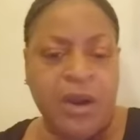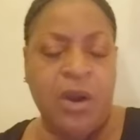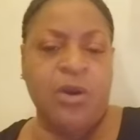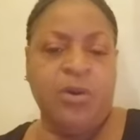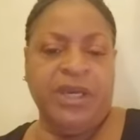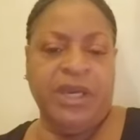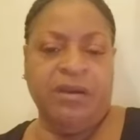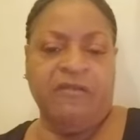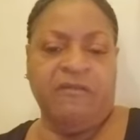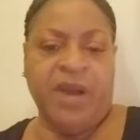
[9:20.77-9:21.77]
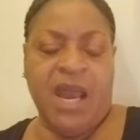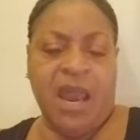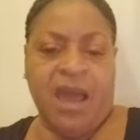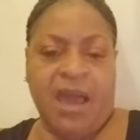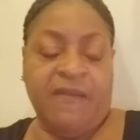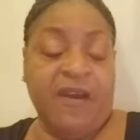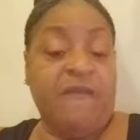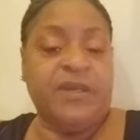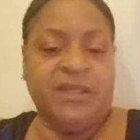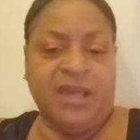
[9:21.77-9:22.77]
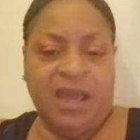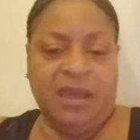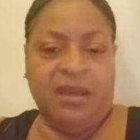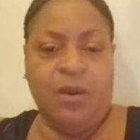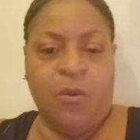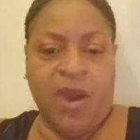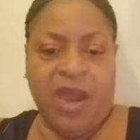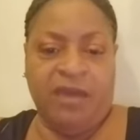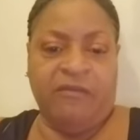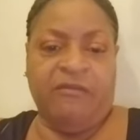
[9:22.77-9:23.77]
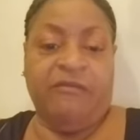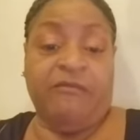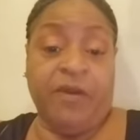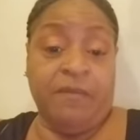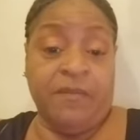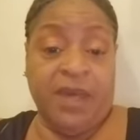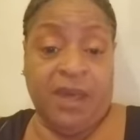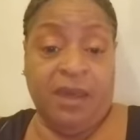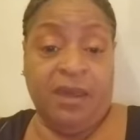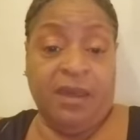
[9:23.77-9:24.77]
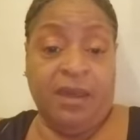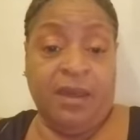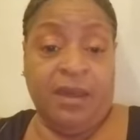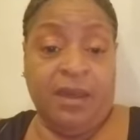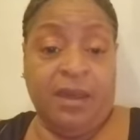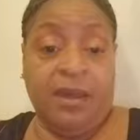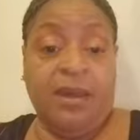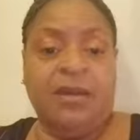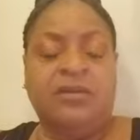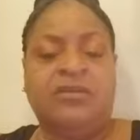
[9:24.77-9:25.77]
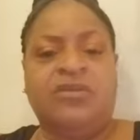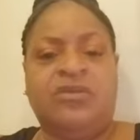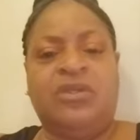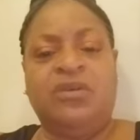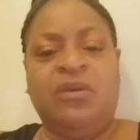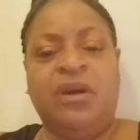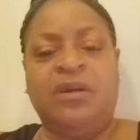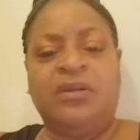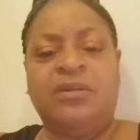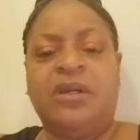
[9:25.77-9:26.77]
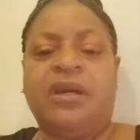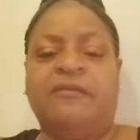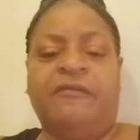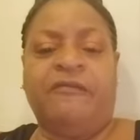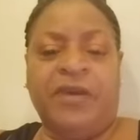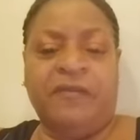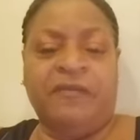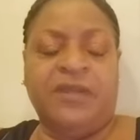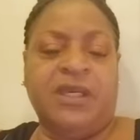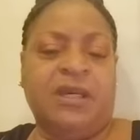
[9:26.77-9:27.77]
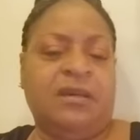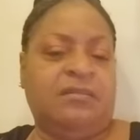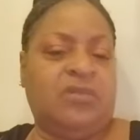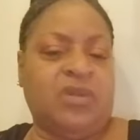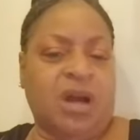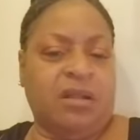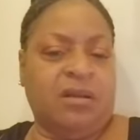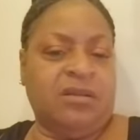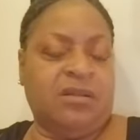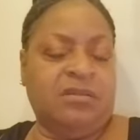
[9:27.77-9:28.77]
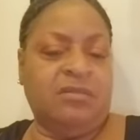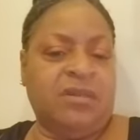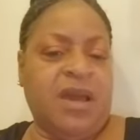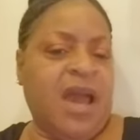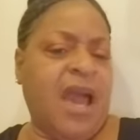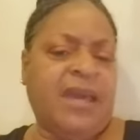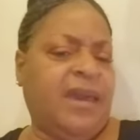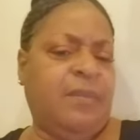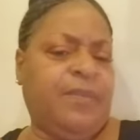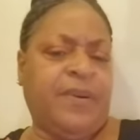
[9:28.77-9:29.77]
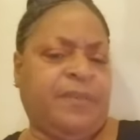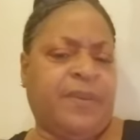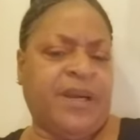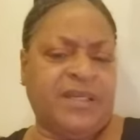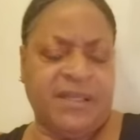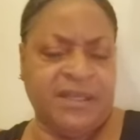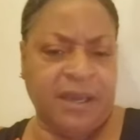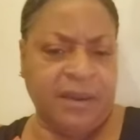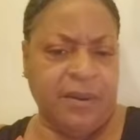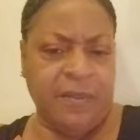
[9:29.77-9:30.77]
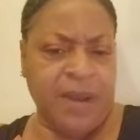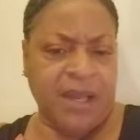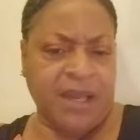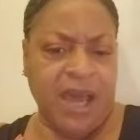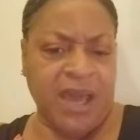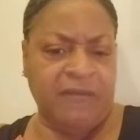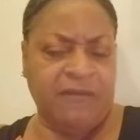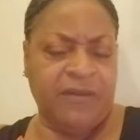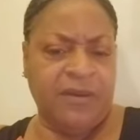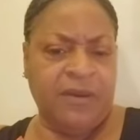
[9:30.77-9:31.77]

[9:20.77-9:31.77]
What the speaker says: whole year of my life have been taken away from me. $250. I can't put a price tag on my life.